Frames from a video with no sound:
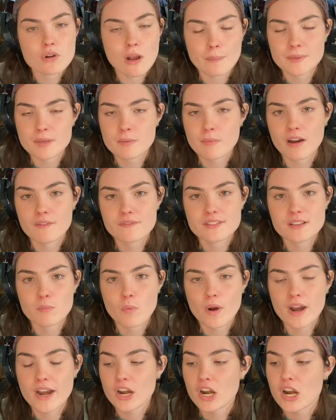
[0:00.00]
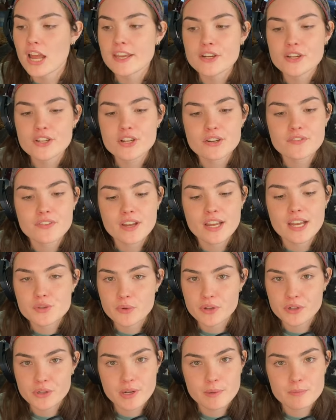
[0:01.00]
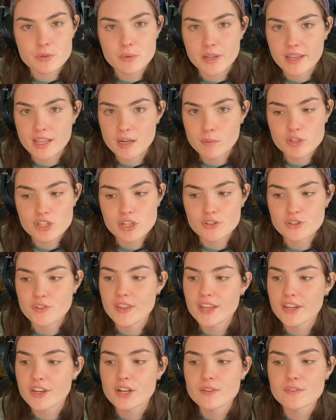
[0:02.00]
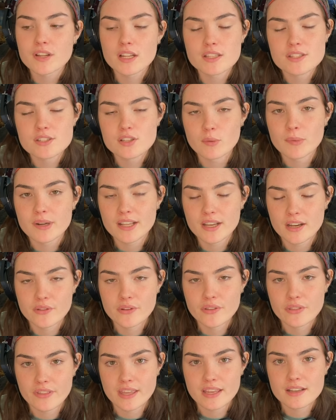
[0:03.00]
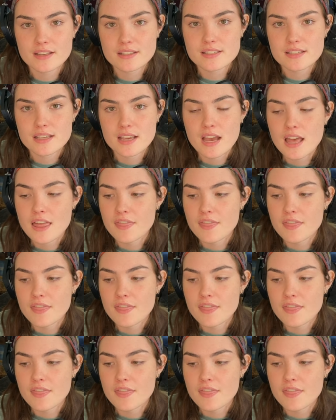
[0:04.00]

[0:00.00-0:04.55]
dropped him off somewhere. They could have surrendered him to an animal shelter. They could have done so many other things.